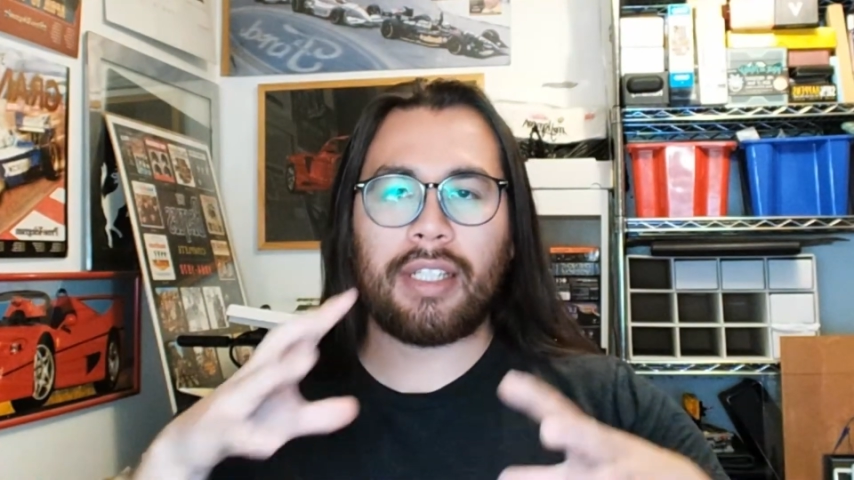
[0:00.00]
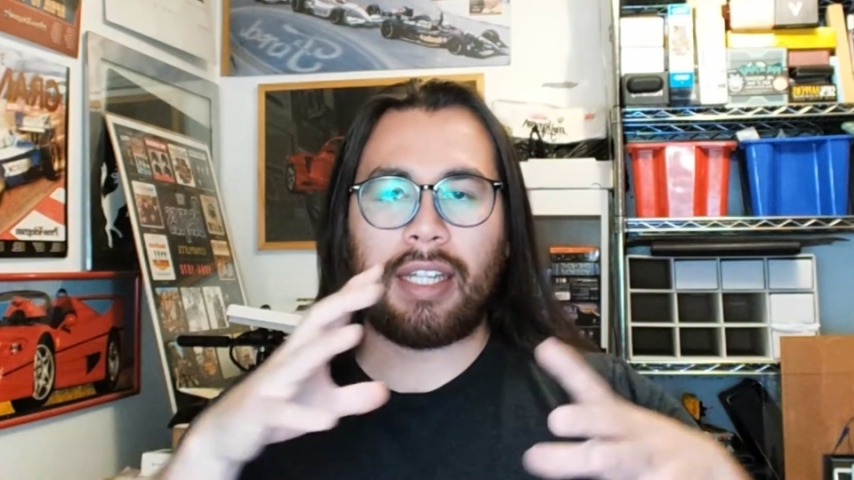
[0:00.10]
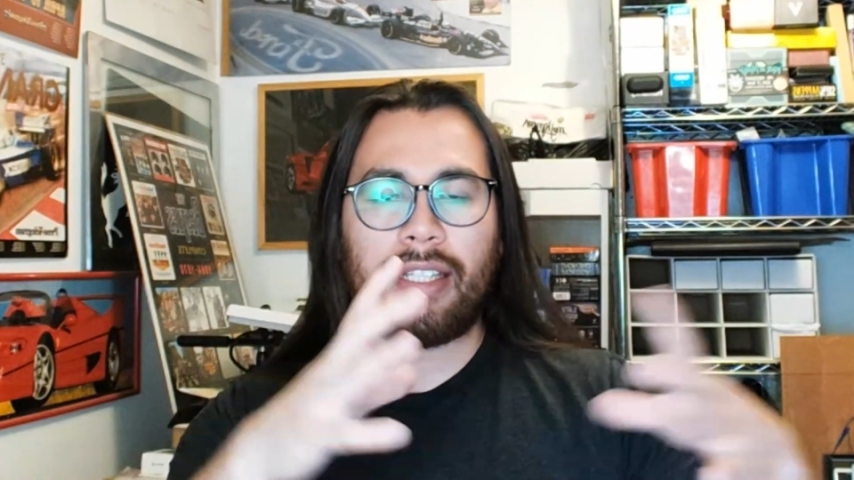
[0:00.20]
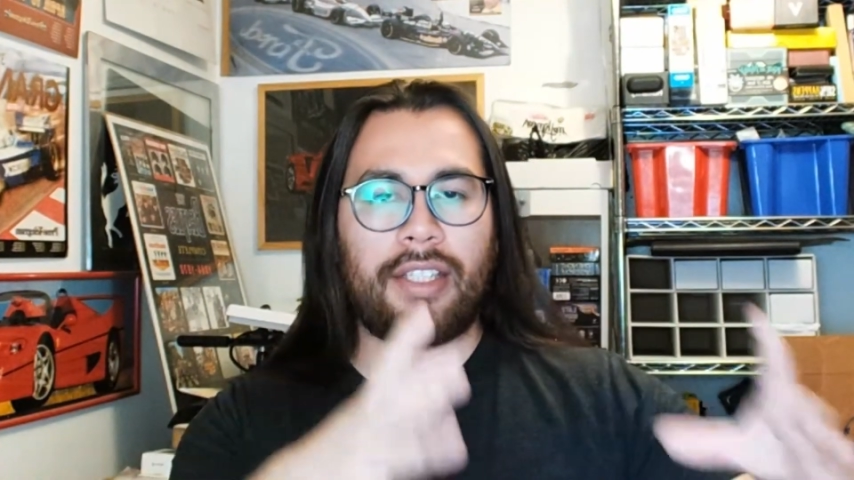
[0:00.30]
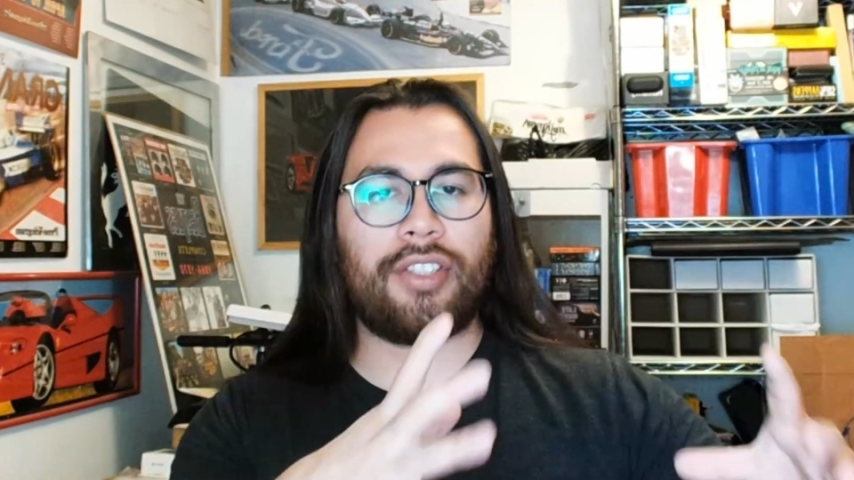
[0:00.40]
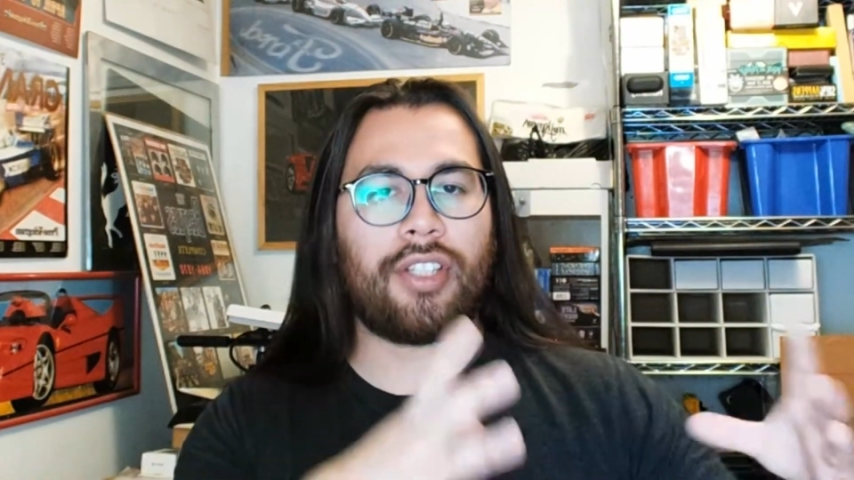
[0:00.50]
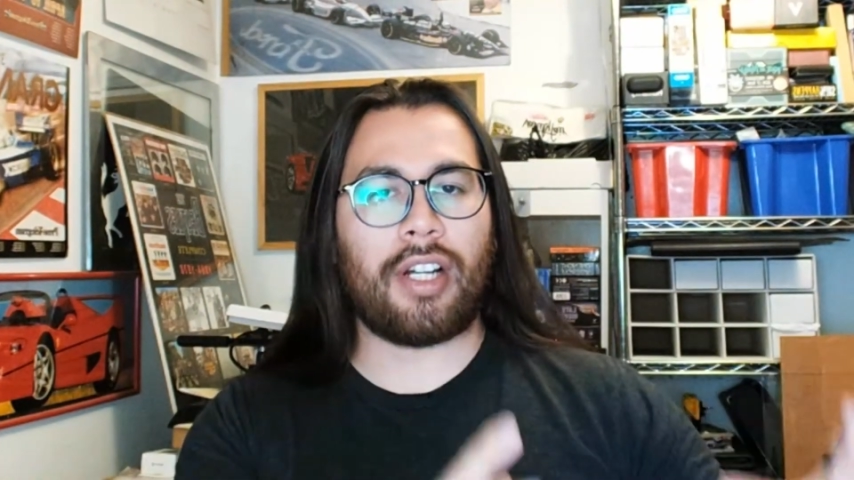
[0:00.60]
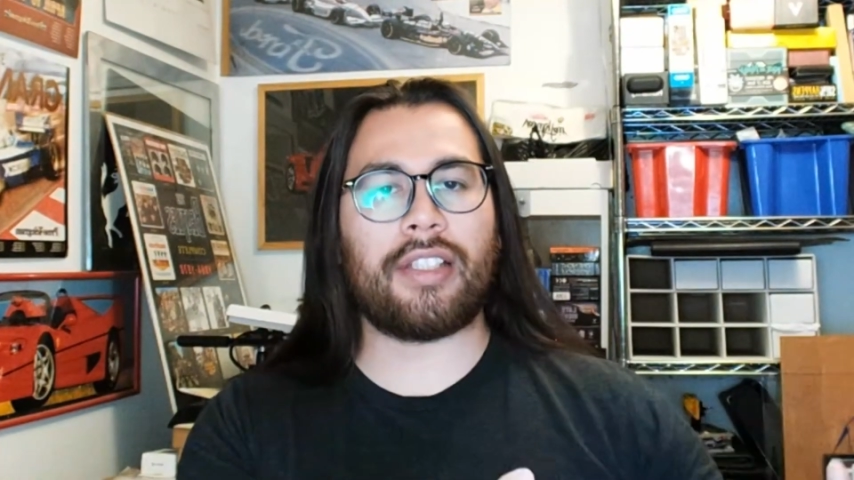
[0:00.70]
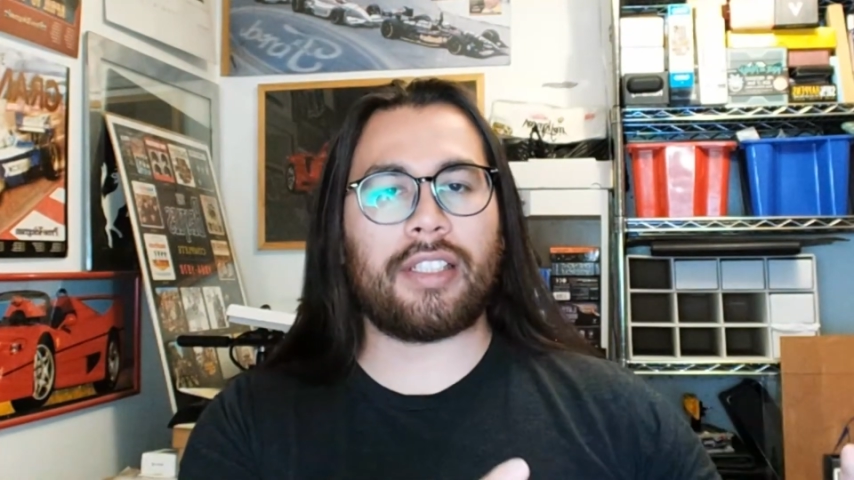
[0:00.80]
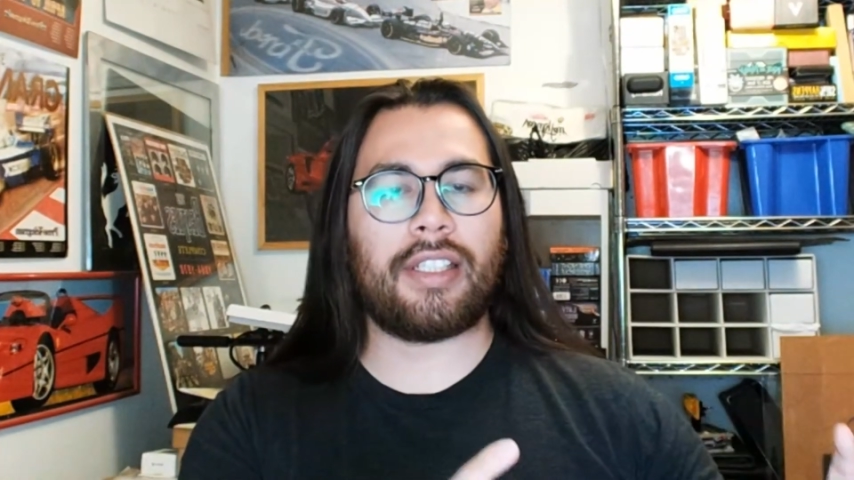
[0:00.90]
in each
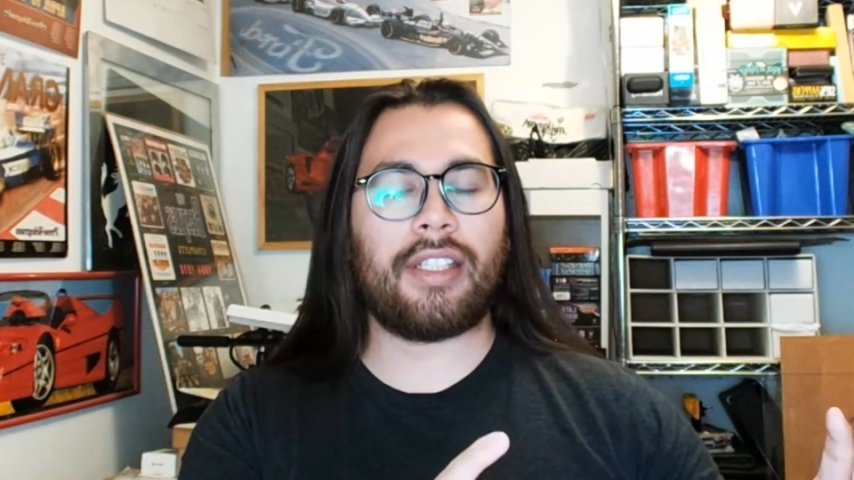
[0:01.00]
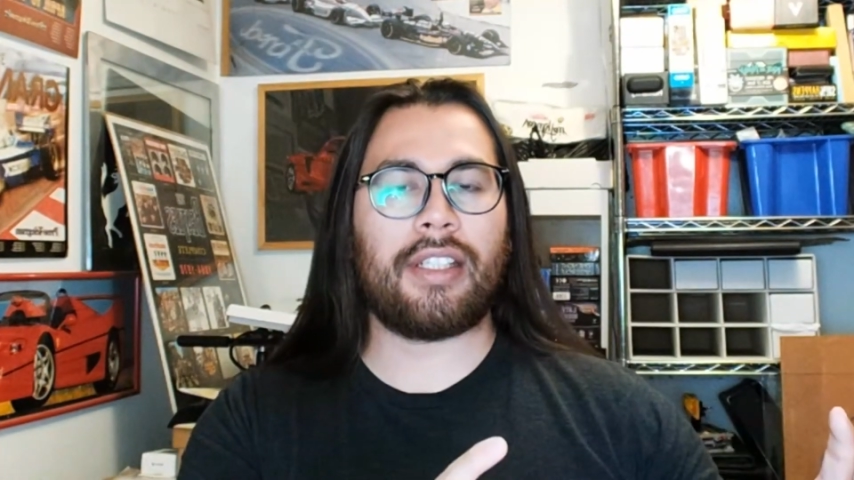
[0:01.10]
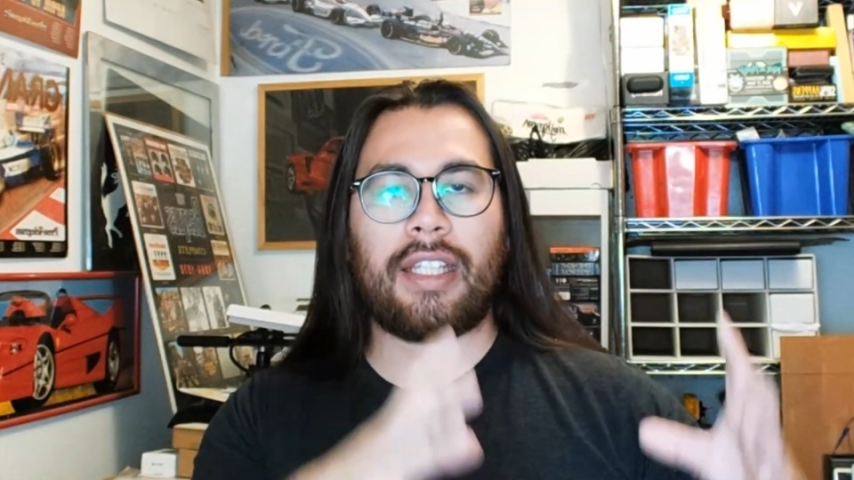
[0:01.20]
continent